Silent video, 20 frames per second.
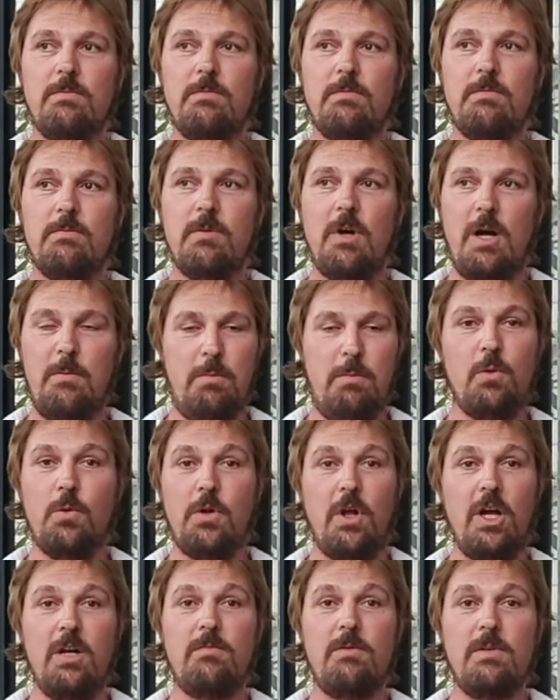I pulled
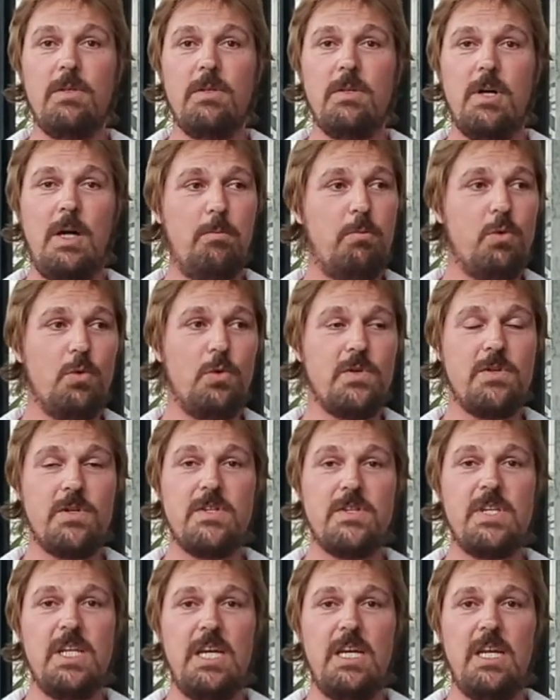over, I paused the
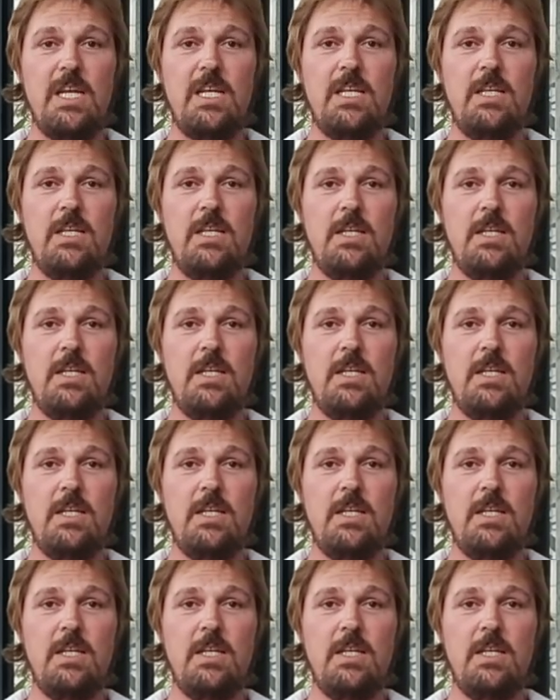CD,